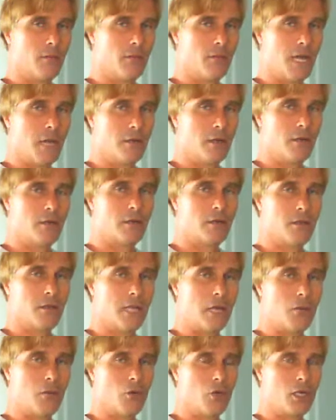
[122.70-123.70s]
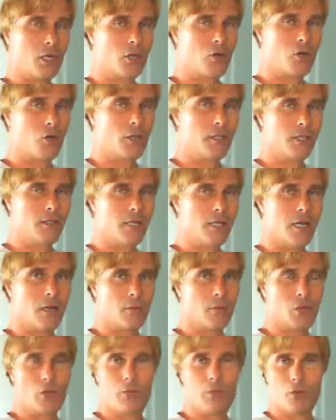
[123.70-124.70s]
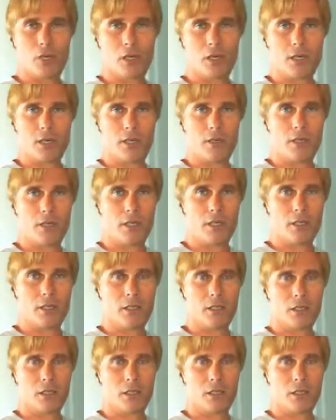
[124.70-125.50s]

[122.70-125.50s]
batter, so now I'm going to cool it down. I'm going to put it in the